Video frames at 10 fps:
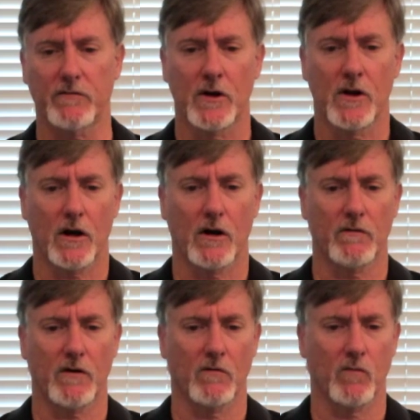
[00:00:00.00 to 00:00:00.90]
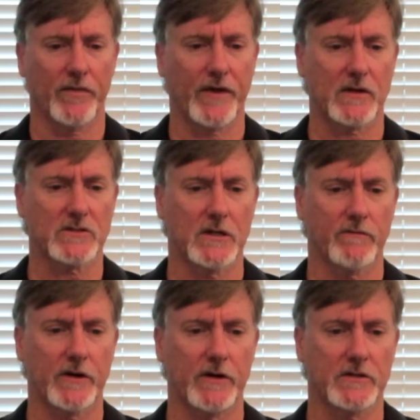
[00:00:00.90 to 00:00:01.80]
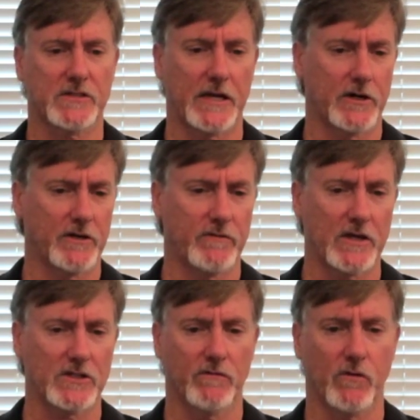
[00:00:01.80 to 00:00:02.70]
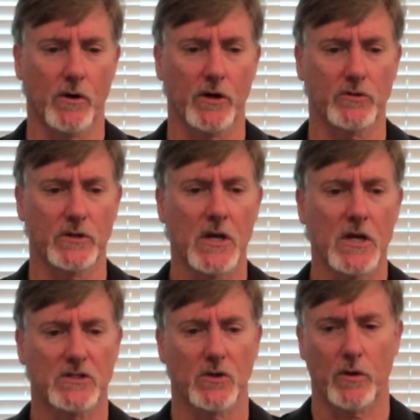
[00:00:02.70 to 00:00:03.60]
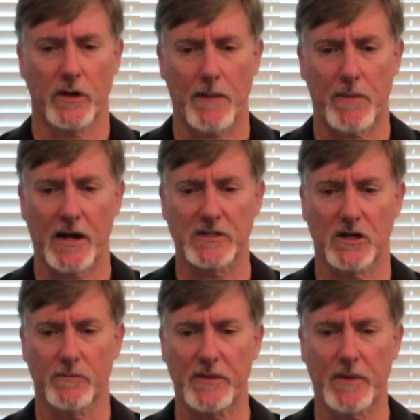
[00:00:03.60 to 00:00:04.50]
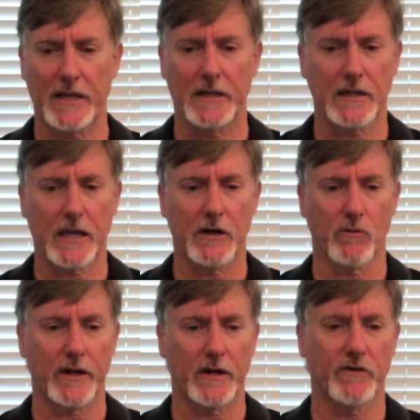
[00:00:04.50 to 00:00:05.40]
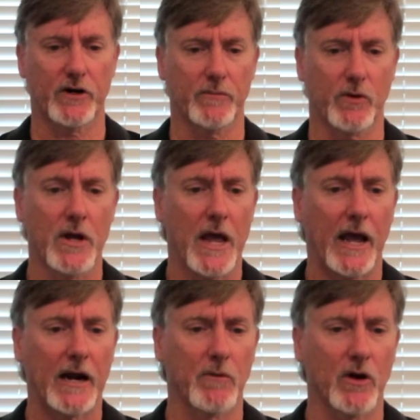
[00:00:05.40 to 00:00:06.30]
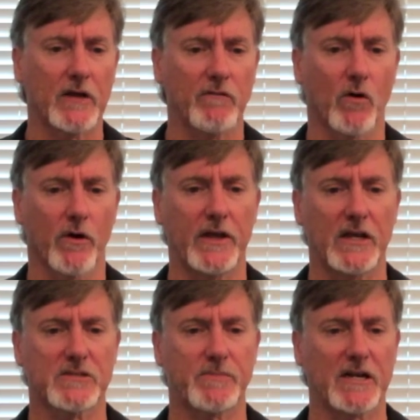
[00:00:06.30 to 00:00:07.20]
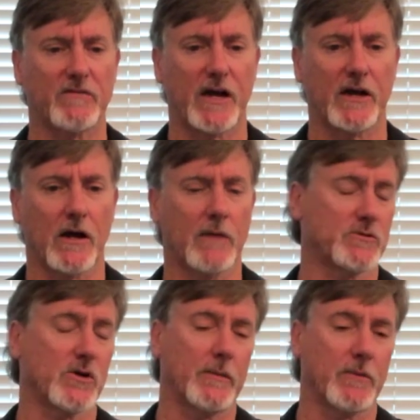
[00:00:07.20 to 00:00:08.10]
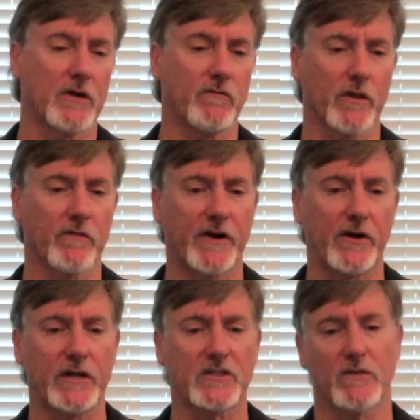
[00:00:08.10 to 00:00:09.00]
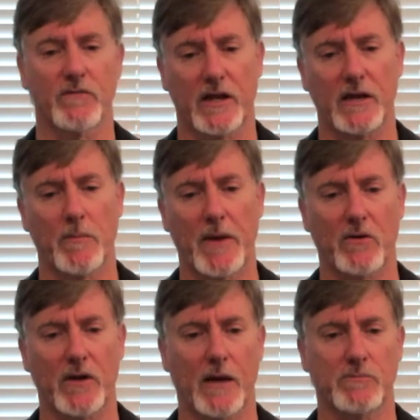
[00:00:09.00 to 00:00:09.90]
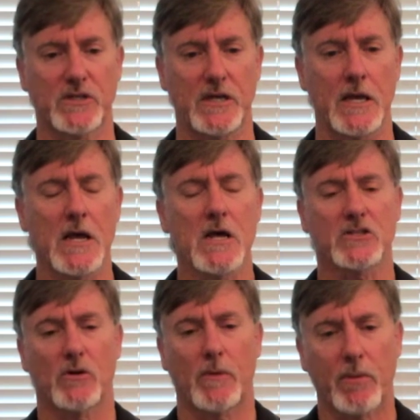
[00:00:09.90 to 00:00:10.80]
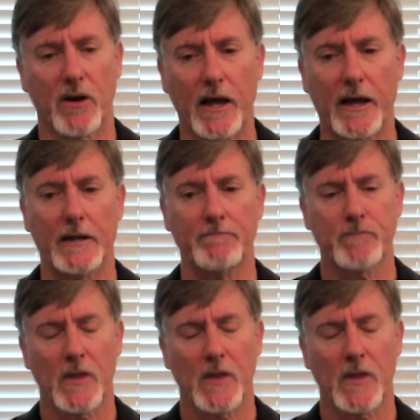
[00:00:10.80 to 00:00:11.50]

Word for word: of, of, of 1,000 and standard deviation of 400. So I is going to be the indicator random variable. And I'm looking for the expected value, I'm sorry, I'm looking for the variance of the claim amount cap C. So I'm applying